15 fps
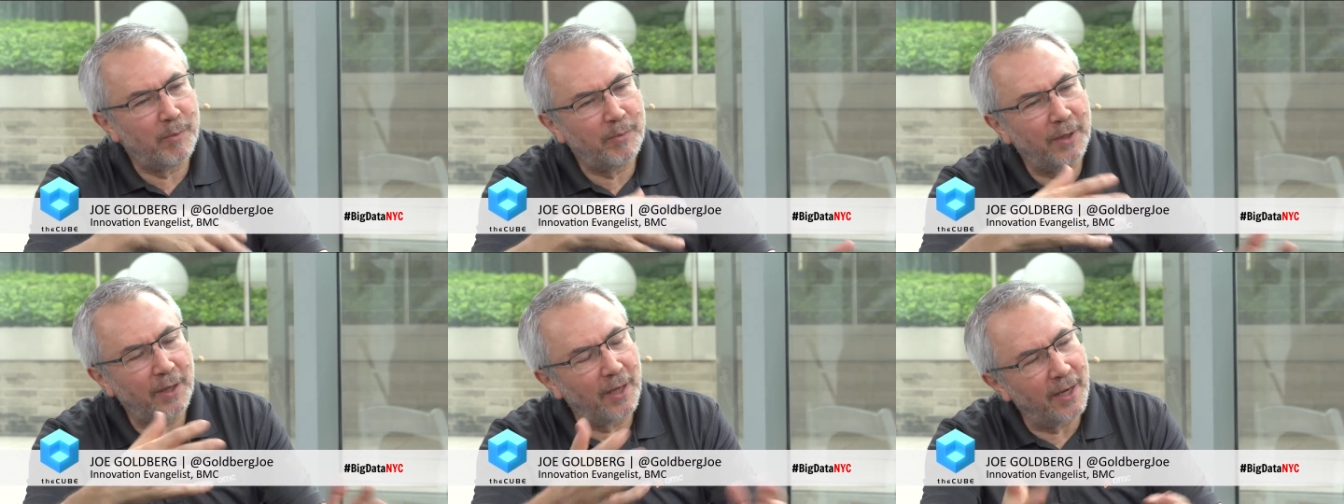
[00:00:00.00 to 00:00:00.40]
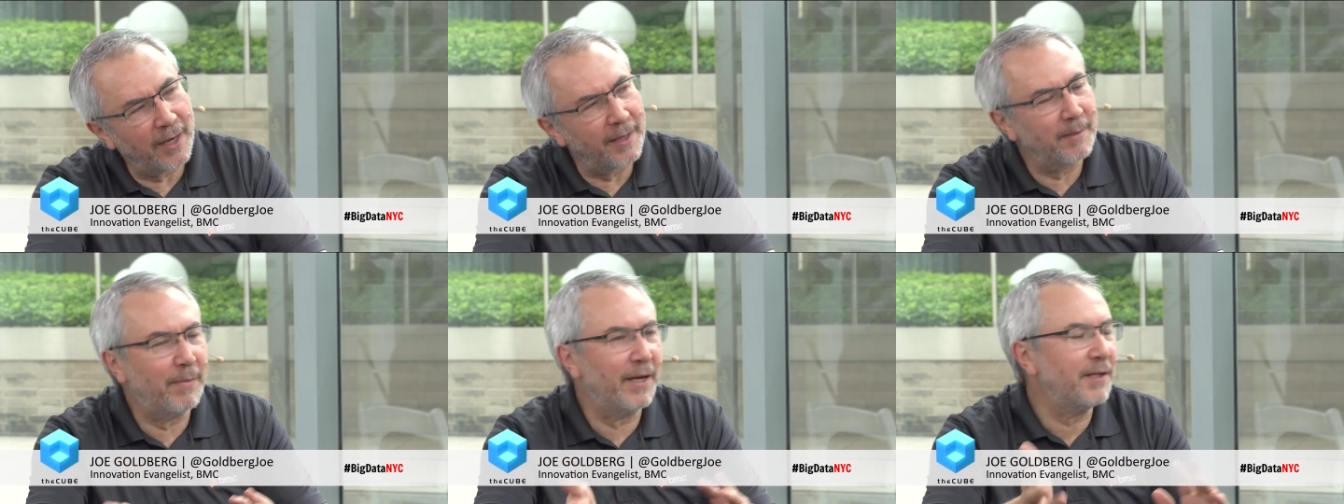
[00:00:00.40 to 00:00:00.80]

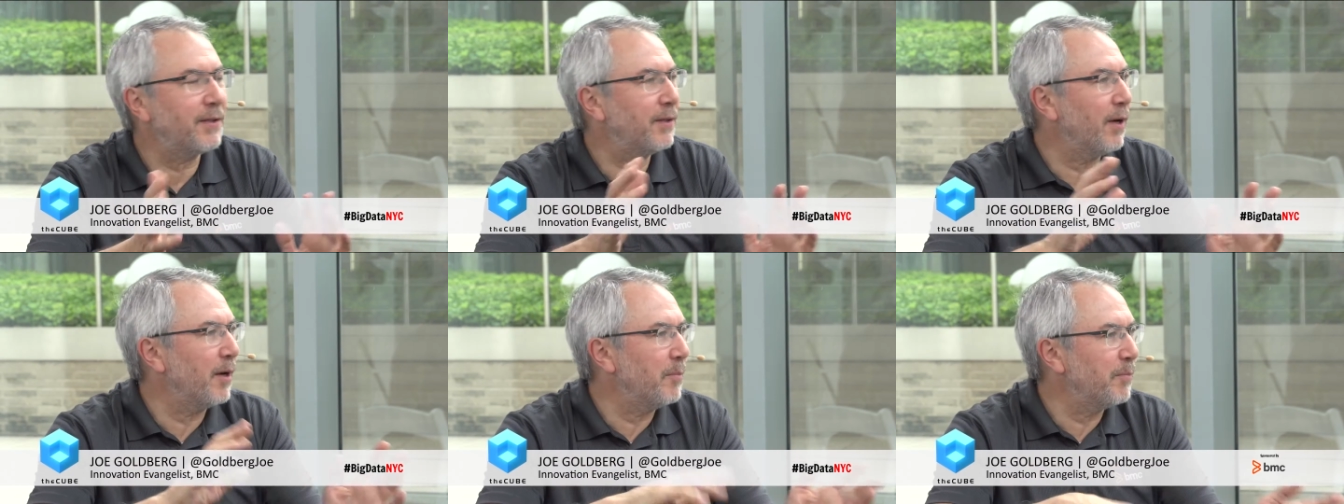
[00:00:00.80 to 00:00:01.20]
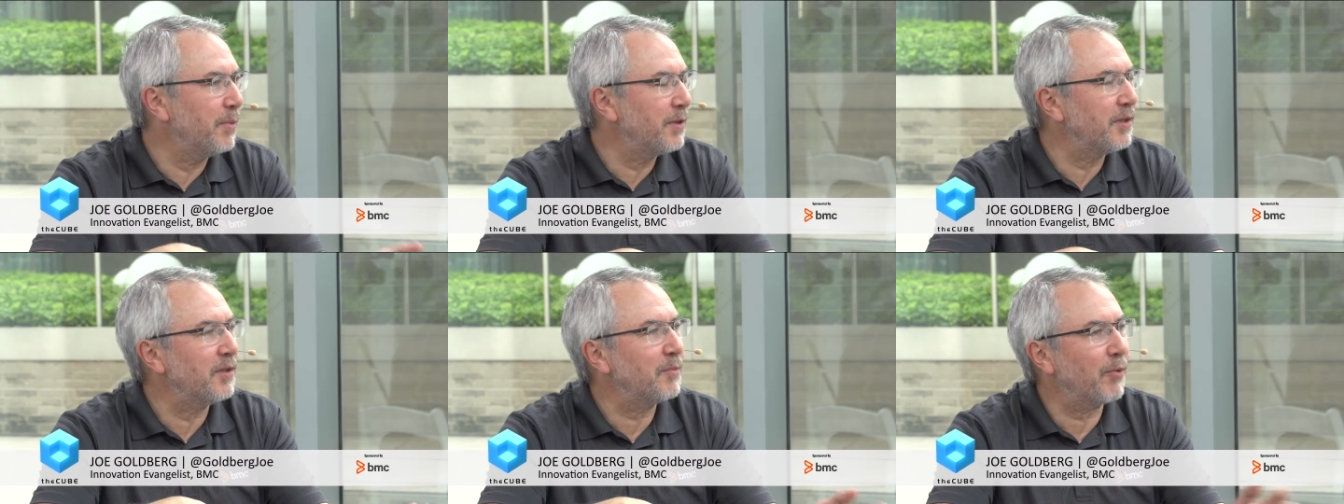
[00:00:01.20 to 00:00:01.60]
applied based on
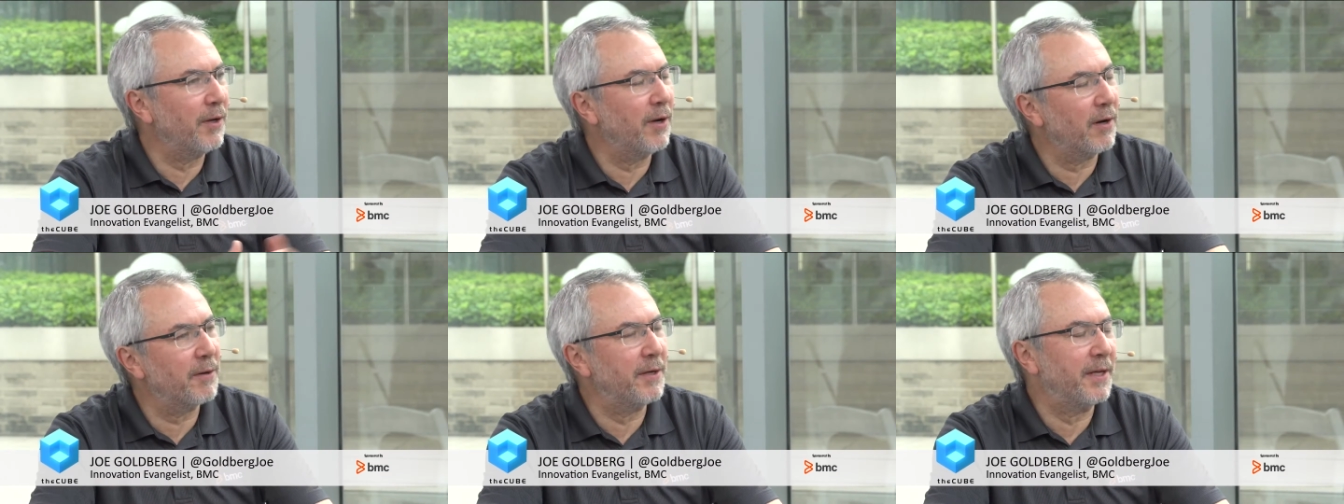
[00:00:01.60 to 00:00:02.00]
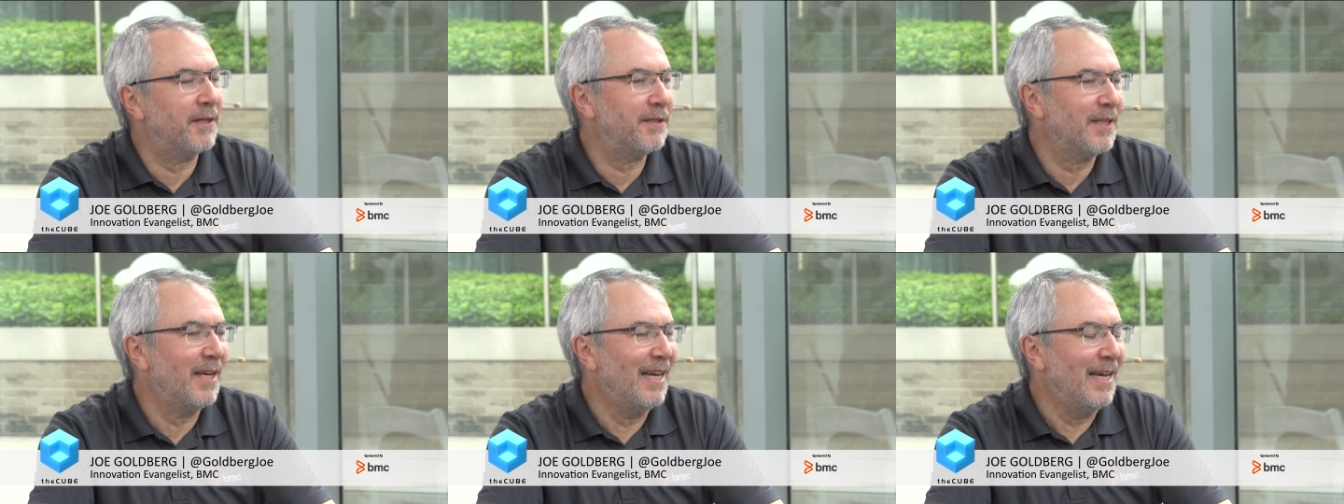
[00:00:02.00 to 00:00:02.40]
business priorities.